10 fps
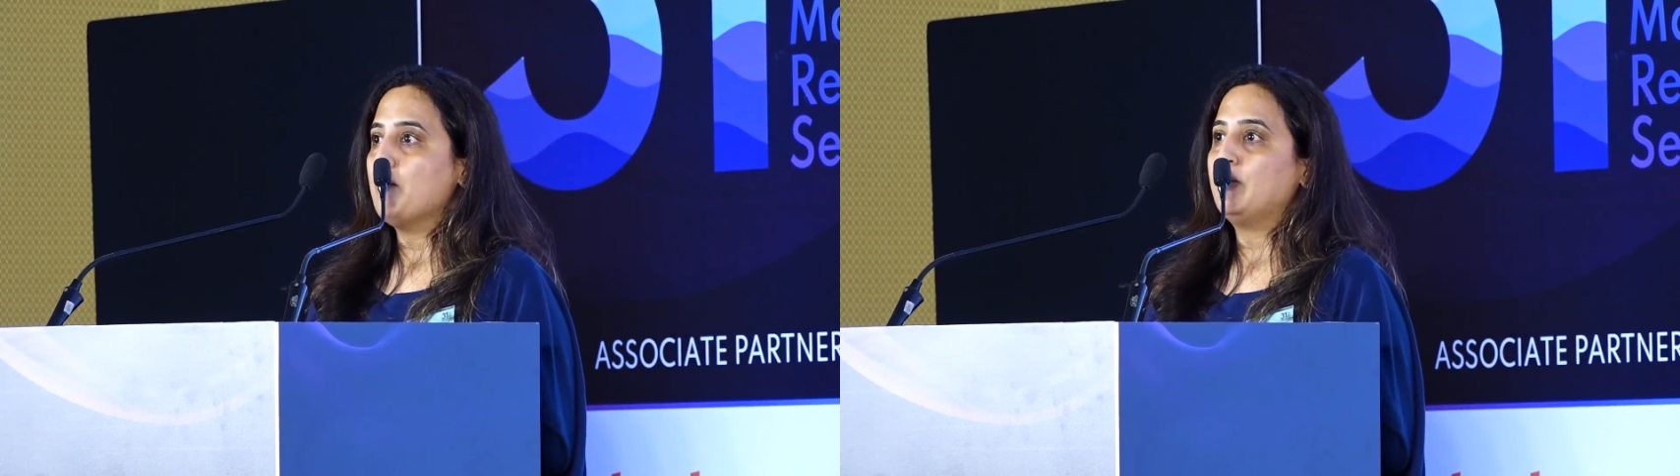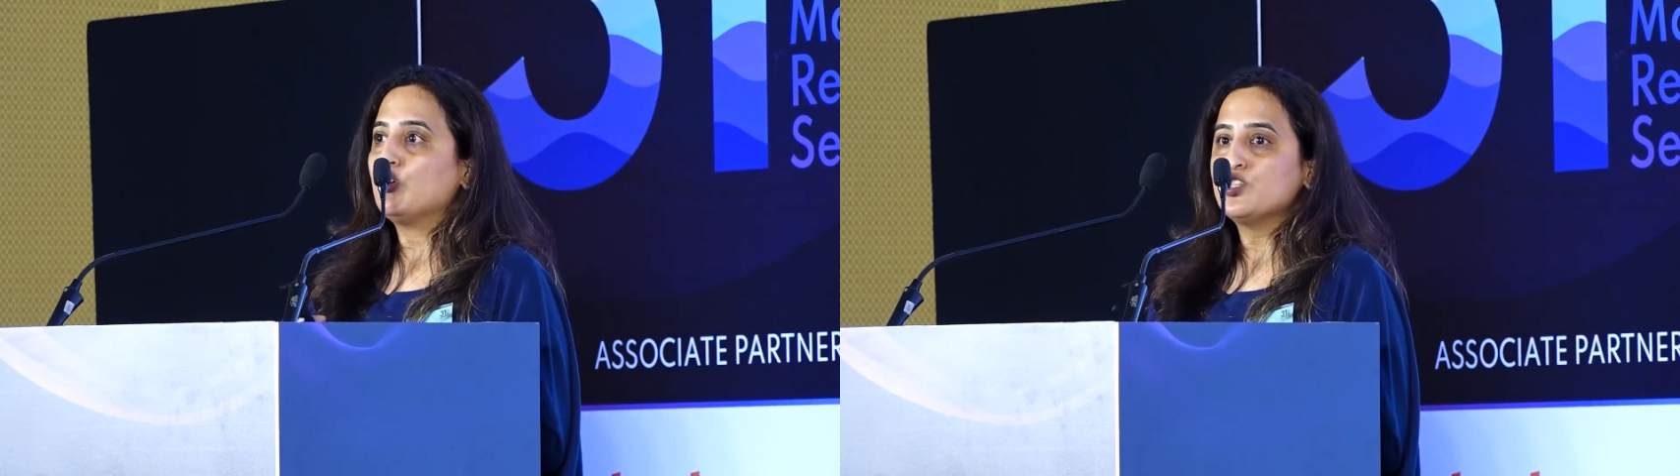
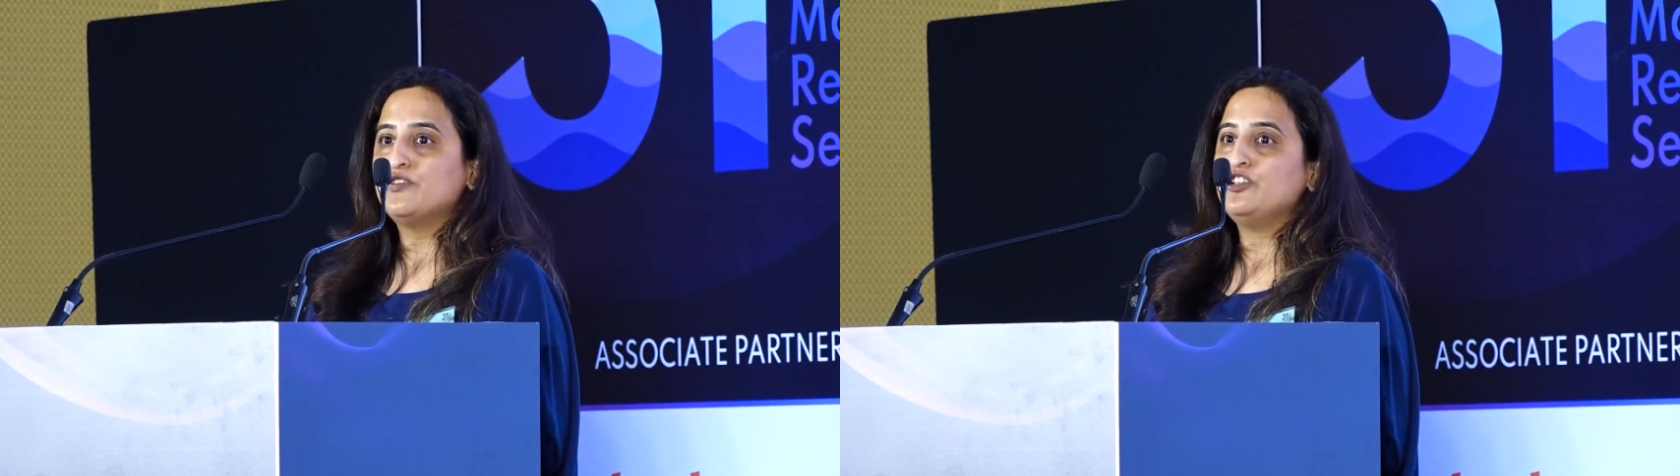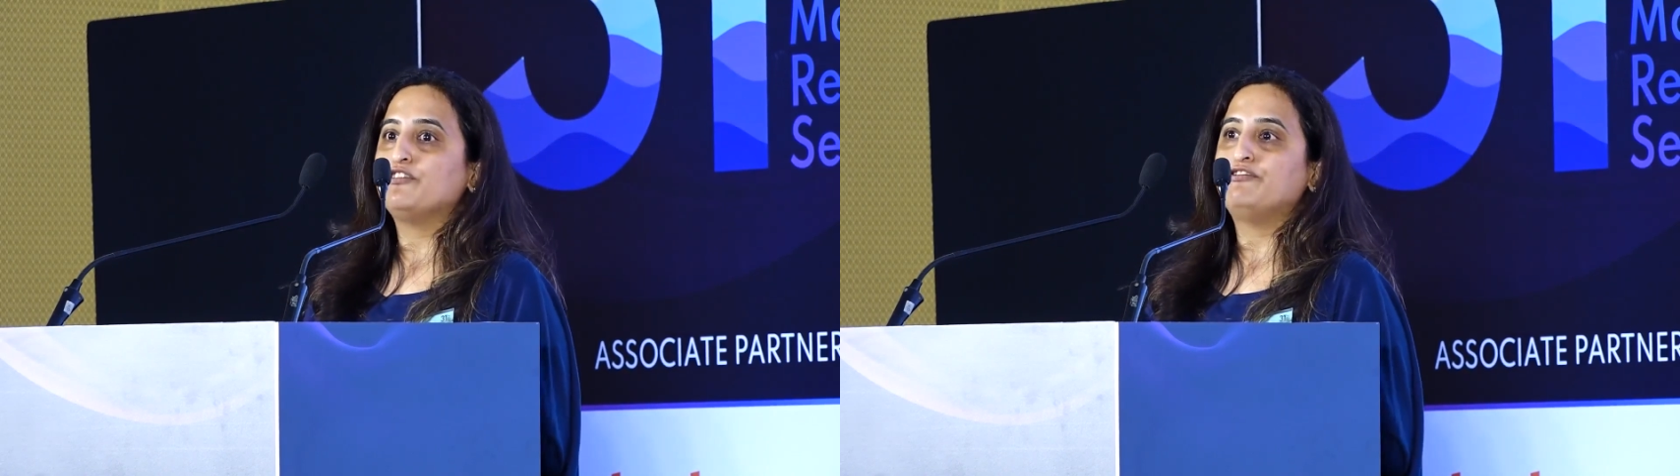but also
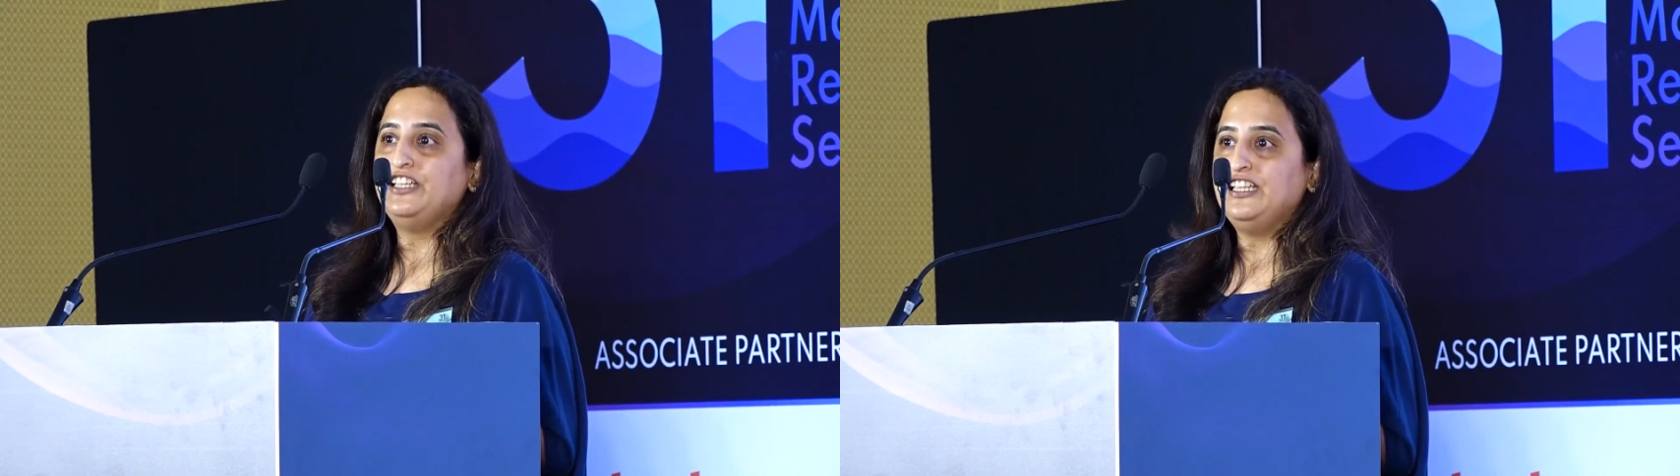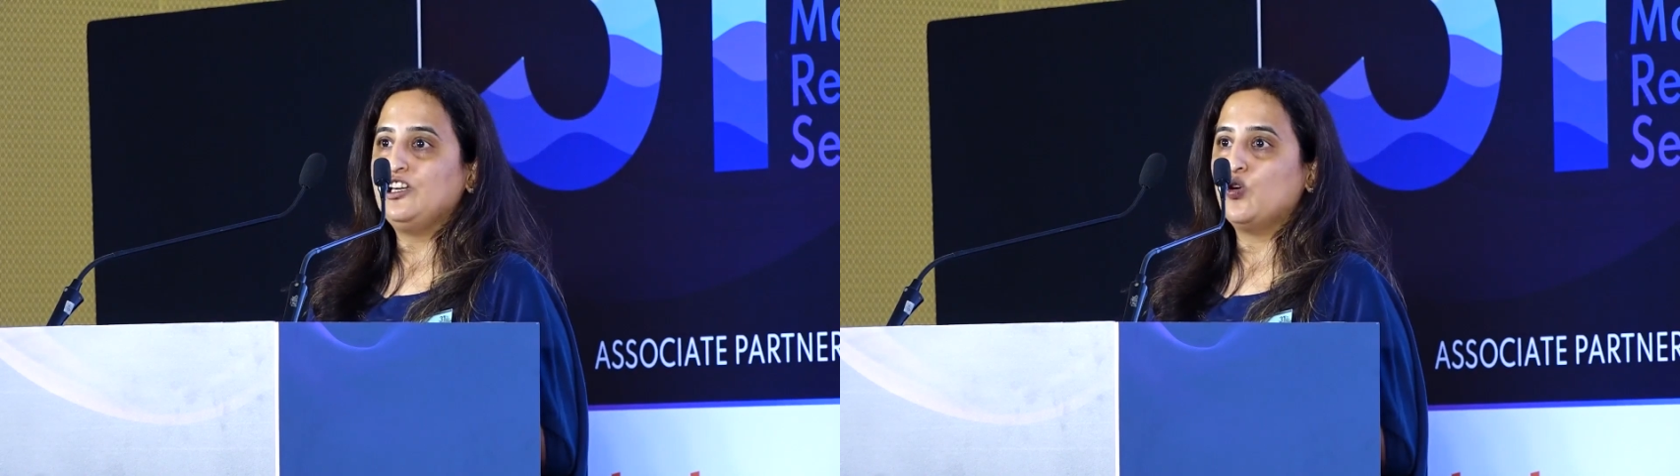when you're
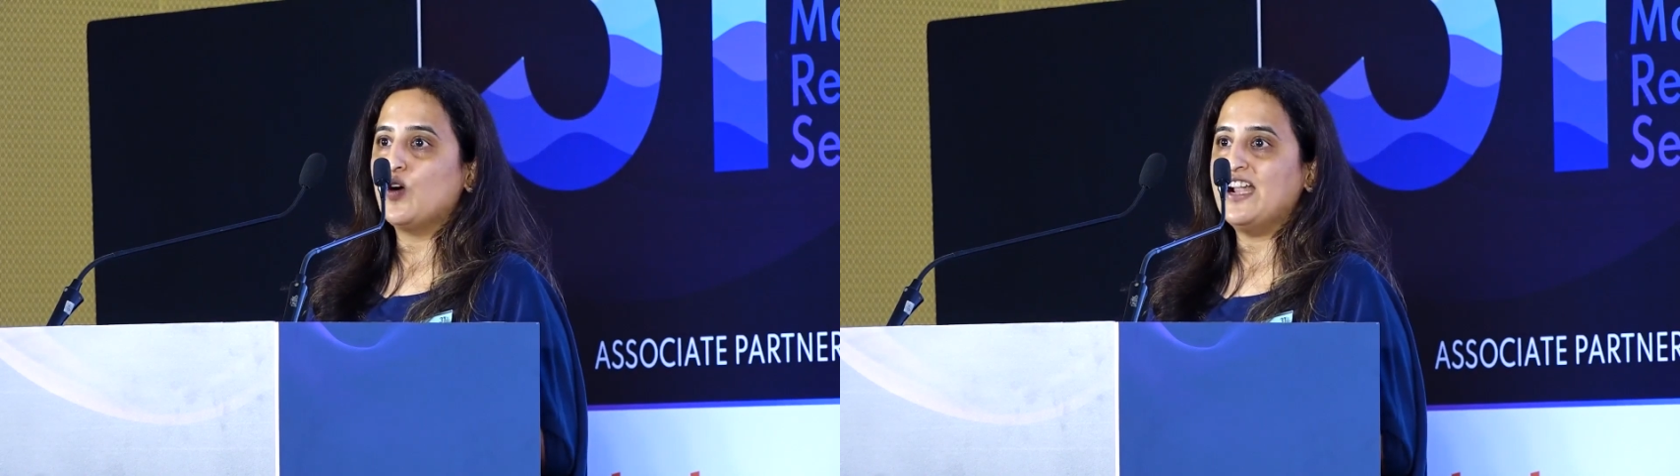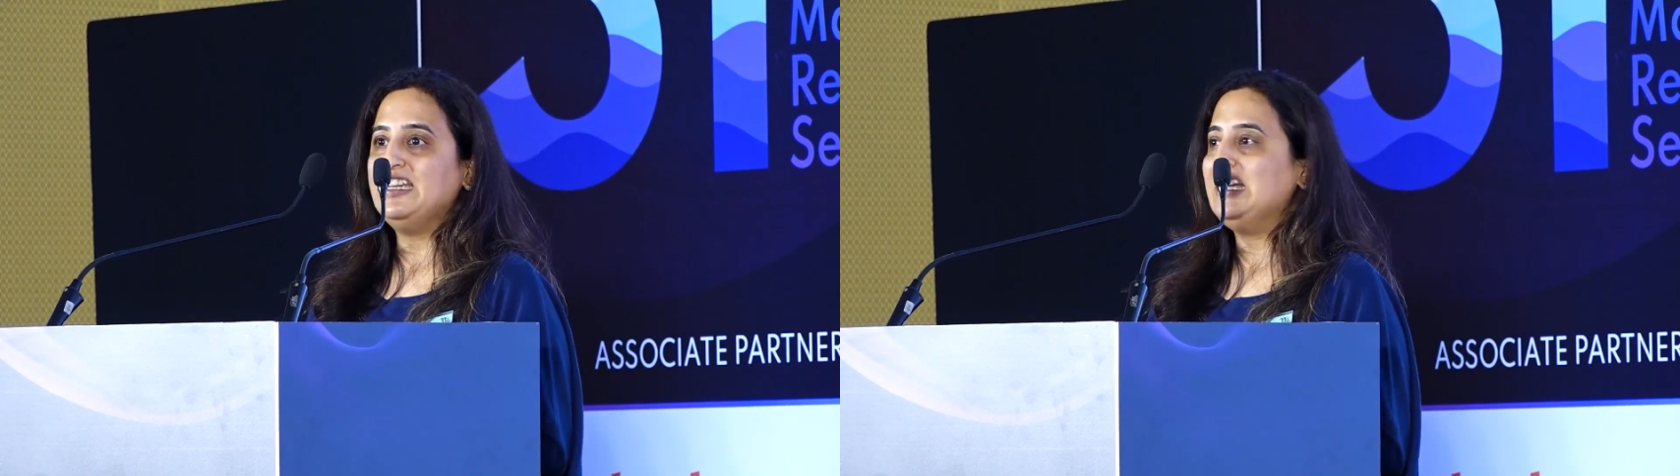feeling low and